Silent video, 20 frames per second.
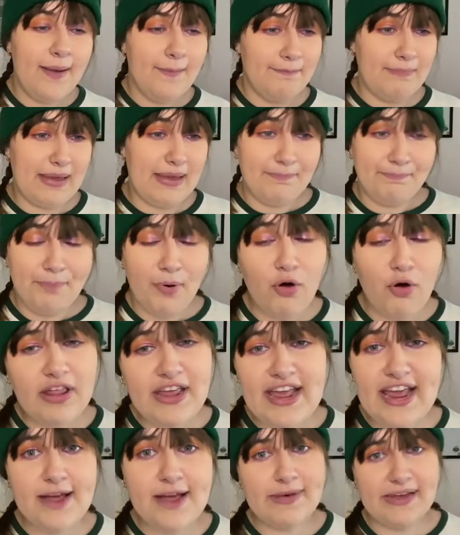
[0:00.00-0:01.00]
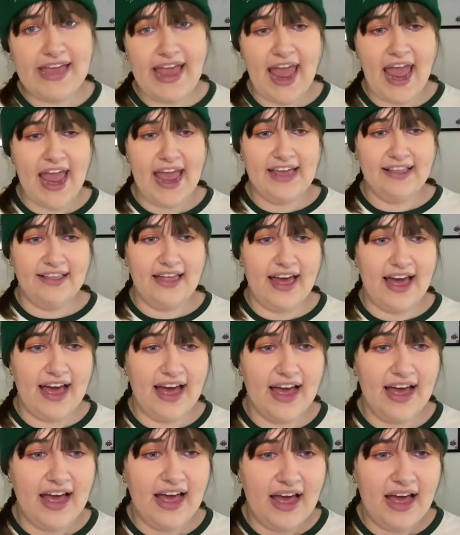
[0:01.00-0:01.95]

me bullying Michaela,